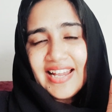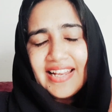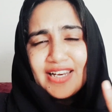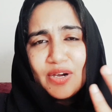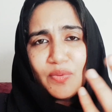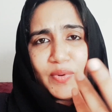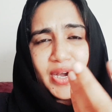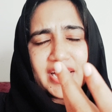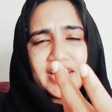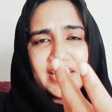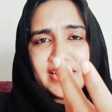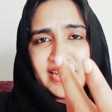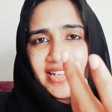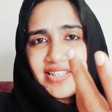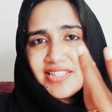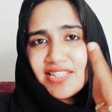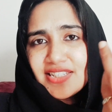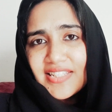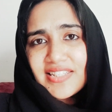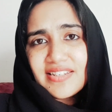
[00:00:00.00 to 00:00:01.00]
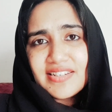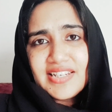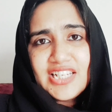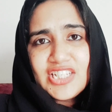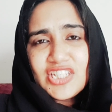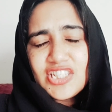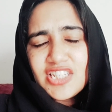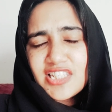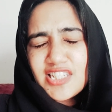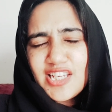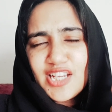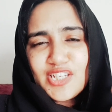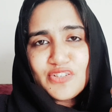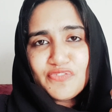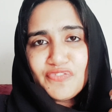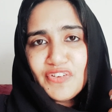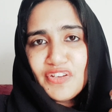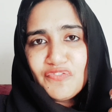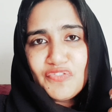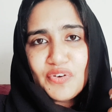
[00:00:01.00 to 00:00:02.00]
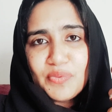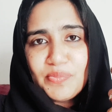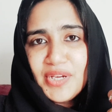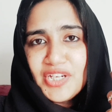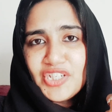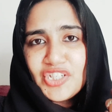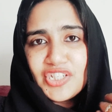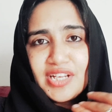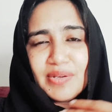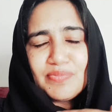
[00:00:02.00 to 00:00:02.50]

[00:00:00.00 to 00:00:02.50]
now again I just reach the stage of information.